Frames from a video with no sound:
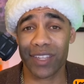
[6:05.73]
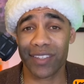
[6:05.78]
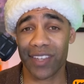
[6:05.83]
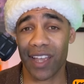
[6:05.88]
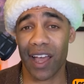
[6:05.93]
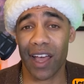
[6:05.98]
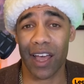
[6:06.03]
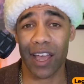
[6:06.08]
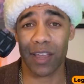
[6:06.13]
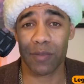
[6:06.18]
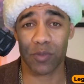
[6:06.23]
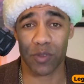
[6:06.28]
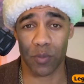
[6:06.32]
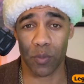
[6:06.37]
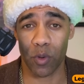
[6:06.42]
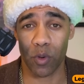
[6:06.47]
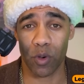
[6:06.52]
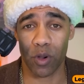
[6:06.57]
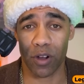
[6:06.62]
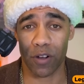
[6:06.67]
times
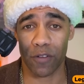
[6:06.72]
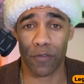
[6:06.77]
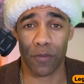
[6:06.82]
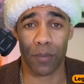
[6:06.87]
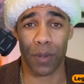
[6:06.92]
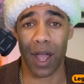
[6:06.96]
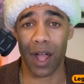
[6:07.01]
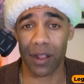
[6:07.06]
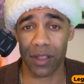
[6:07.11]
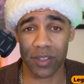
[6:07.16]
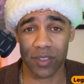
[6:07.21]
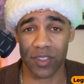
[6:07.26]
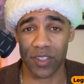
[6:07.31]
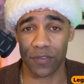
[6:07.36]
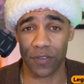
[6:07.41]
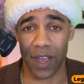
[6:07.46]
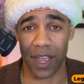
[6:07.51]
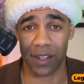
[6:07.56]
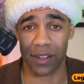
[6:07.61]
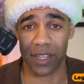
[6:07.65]
more for policy
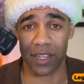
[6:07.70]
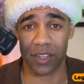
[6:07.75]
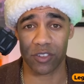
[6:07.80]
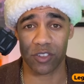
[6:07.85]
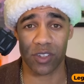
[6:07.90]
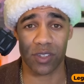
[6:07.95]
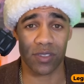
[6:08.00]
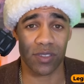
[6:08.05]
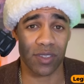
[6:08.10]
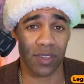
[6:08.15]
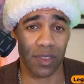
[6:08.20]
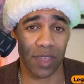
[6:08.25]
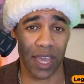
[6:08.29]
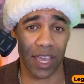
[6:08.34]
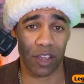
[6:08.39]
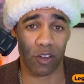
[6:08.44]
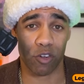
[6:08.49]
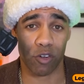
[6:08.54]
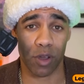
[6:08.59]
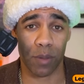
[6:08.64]
violations
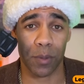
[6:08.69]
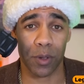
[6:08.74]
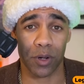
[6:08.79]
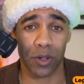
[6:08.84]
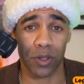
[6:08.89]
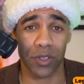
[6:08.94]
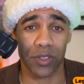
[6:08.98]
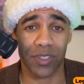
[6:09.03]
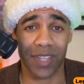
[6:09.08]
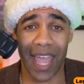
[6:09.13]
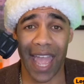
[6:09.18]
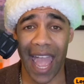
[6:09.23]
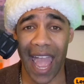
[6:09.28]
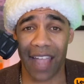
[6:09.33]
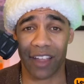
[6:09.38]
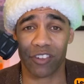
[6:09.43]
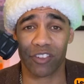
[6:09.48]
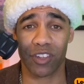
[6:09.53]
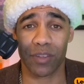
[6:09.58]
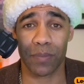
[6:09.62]
than criminals
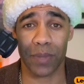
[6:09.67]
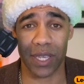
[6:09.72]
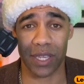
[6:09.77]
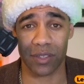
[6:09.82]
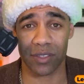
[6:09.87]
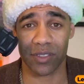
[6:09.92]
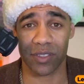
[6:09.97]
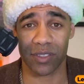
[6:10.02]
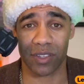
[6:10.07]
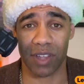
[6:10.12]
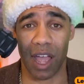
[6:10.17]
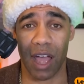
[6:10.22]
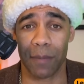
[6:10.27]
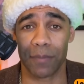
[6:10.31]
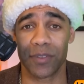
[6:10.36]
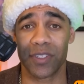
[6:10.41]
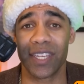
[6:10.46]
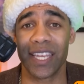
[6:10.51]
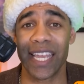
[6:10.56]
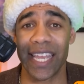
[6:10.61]
actually being
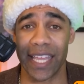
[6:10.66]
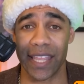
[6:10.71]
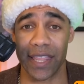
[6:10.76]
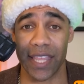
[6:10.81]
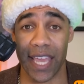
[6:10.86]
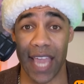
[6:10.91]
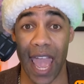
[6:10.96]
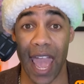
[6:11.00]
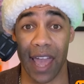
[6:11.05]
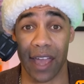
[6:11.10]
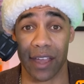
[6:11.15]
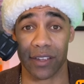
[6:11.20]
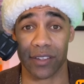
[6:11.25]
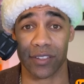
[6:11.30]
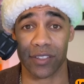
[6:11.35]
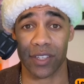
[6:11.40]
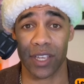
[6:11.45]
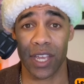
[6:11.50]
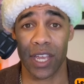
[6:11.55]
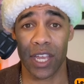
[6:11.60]
stopped in the
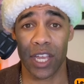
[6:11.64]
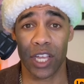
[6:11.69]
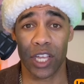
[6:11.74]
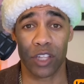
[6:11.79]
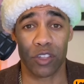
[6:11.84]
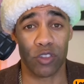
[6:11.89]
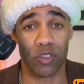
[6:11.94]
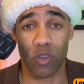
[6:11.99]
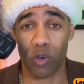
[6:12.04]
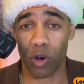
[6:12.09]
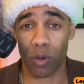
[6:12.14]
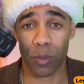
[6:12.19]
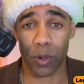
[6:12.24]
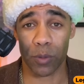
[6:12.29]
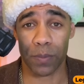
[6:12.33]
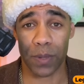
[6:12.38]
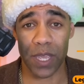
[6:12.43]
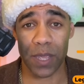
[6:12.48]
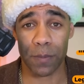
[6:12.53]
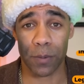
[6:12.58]
act. Normal
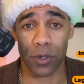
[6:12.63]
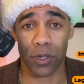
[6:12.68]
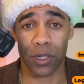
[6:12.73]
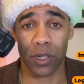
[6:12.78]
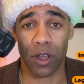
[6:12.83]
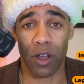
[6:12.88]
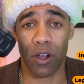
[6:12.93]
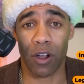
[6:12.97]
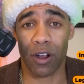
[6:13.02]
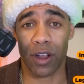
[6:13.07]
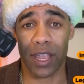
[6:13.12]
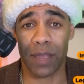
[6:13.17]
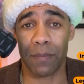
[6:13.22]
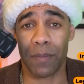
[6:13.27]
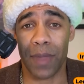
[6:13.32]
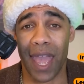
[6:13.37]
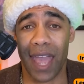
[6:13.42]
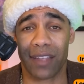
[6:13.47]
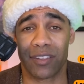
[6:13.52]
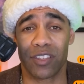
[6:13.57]
people are
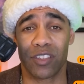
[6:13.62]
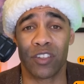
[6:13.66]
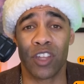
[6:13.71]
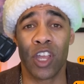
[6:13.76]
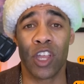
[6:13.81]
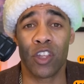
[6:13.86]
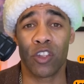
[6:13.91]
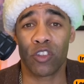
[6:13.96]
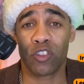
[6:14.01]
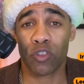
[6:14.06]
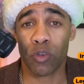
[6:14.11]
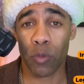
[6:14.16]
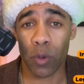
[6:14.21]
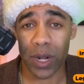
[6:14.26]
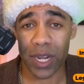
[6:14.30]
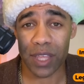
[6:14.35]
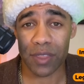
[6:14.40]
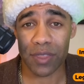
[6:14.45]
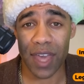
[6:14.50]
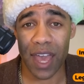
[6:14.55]
impacted
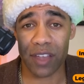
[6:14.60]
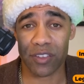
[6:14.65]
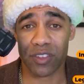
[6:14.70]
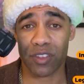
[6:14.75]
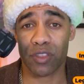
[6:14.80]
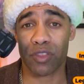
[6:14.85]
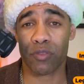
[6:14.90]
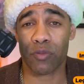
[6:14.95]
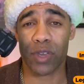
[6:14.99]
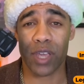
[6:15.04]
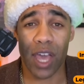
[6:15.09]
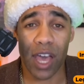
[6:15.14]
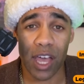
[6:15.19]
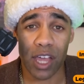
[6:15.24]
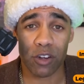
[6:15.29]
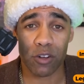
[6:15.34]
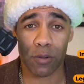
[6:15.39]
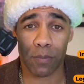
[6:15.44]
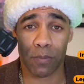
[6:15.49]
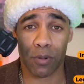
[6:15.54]

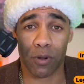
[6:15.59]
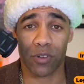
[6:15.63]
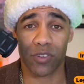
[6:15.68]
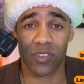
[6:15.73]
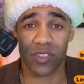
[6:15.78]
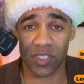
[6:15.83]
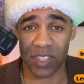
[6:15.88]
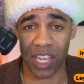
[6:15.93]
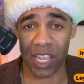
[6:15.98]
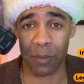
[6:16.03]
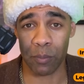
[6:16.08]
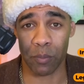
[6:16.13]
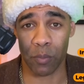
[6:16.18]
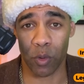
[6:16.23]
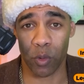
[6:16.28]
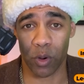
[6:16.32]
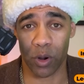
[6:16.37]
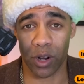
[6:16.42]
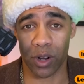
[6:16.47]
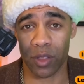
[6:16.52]
20,300%
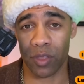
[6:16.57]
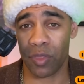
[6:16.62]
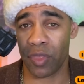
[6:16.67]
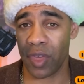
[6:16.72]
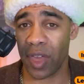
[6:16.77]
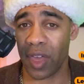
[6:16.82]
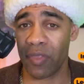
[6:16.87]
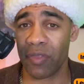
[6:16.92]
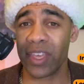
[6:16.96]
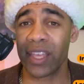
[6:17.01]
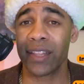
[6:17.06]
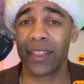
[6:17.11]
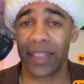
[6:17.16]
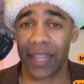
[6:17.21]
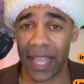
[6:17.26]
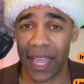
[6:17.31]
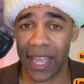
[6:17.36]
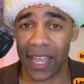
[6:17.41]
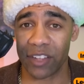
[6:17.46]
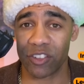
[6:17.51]
more than the
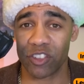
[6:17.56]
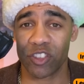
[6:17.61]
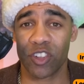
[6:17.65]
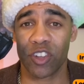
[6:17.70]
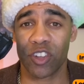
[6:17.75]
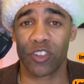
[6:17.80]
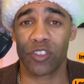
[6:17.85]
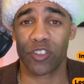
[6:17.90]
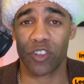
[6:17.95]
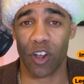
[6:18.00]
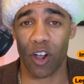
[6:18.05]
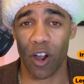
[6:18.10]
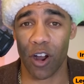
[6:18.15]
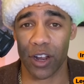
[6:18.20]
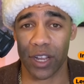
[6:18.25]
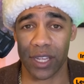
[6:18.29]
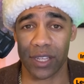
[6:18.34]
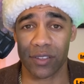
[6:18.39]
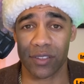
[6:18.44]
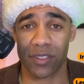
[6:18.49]
alleged
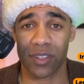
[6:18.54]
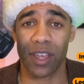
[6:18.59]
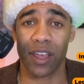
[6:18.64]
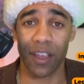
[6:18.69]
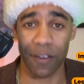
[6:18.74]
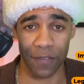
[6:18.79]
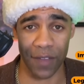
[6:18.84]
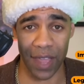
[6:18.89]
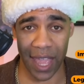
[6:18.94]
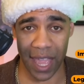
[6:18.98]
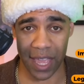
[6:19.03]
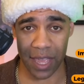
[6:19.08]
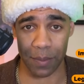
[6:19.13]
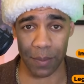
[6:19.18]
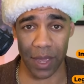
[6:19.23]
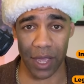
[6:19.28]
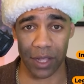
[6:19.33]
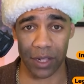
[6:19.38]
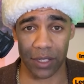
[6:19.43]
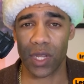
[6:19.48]
targets of
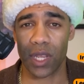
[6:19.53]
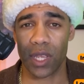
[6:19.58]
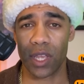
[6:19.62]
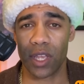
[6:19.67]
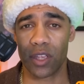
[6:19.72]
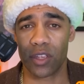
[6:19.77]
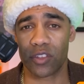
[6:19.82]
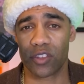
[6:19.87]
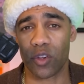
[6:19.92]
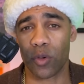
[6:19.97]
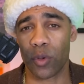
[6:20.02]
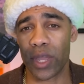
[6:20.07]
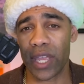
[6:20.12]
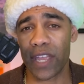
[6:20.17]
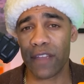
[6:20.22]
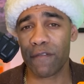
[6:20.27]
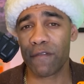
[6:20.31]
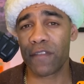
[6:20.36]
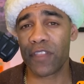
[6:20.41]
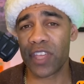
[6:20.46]
AML. So
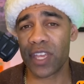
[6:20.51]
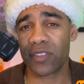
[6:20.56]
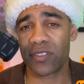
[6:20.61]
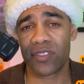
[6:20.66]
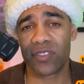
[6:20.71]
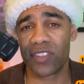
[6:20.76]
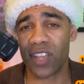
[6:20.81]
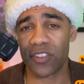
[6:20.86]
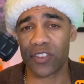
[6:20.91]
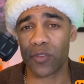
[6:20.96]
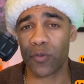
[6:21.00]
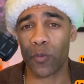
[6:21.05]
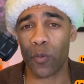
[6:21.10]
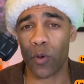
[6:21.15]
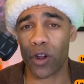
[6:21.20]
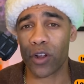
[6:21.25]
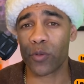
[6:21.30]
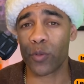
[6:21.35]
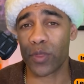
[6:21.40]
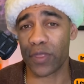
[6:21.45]
if this doesn't
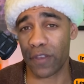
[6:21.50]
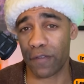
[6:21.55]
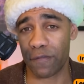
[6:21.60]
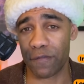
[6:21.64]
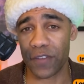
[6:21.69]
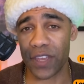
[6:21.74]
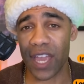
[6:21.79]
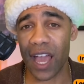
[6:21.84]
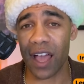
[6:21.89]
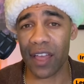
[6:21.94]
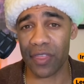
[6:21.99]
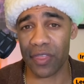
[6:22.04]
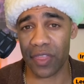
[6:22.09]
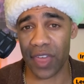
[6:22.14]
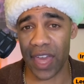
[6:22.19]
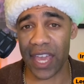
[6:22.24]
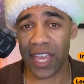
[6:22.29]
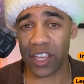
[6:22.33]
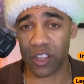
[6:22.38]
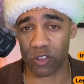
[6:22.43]
work with the fiat
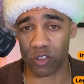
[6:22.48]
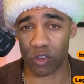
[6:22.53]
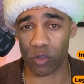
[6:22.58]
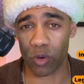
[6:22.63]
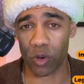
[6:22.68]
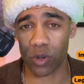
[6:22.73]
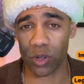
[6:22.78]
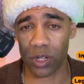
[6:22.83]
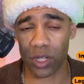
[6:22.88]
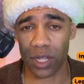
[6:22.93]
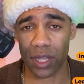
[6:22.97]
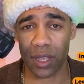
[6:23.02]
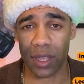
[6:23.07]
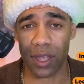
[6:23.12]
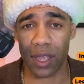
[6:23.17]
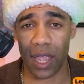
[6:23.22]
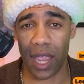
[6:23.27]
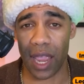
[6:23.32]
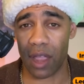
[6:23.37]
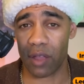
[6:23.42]
they control,
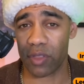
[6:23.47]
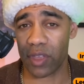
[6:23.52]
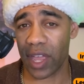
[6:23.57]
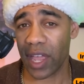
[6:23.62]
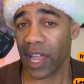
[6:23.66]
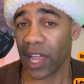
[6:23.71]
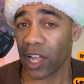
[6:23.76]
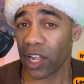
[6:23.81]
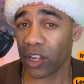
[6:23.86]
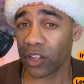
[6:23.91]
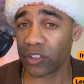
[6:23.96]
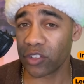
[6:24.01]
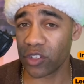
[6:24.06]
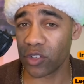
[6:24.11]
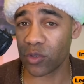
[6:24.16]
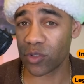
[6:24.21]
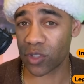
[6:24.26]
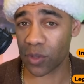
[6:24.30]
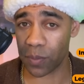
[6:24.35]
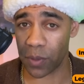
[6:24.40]
how the hell do
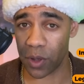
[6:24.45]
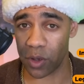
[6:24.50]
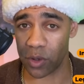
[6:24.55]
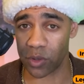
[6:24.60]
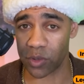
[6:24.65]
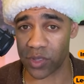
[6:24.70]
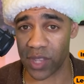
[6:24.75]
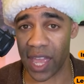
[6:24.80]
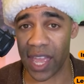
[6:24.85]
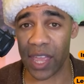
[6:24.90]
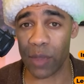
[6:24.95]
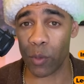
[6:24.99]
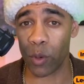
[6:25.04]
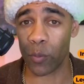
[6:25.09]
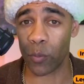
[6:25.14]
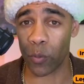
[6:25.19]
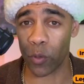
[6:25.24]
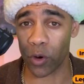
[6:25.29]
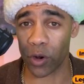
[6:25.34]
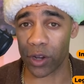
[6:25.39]
you suppose that it
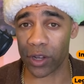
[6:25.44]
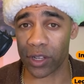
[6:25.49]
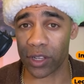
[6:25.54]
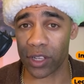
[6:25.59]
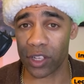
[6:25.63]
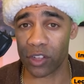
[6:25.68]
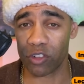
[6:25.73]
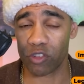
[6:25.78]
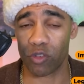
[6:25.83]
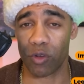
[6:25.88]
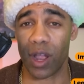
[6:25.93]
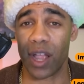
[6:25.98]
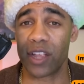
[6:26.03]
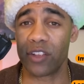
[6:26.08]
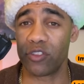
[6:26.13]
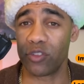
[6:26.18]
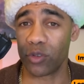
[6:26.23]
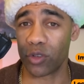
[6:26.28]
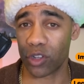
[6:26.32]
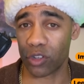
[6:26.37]
would work trying
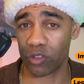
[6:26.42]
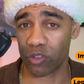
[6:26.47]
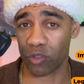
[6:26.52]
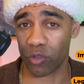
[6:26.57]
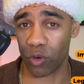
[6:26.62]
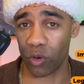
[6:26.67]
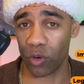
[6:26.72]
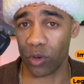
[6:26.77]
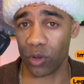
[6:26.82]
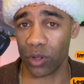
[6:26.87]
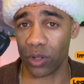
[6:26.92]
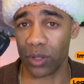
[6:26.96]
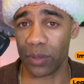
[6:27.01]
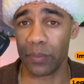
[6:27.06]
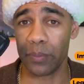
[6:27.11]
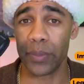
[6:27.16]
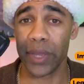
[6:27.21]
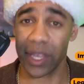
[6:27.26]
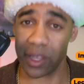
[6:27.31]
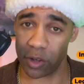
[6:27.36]
to control
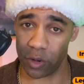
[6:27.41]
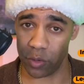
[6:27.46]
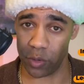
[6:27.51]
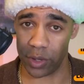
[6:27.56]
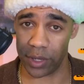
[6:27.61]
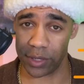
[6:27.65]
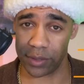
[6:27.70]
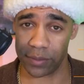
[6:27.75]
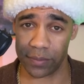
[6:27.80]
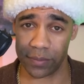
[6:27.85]
Bitcoin?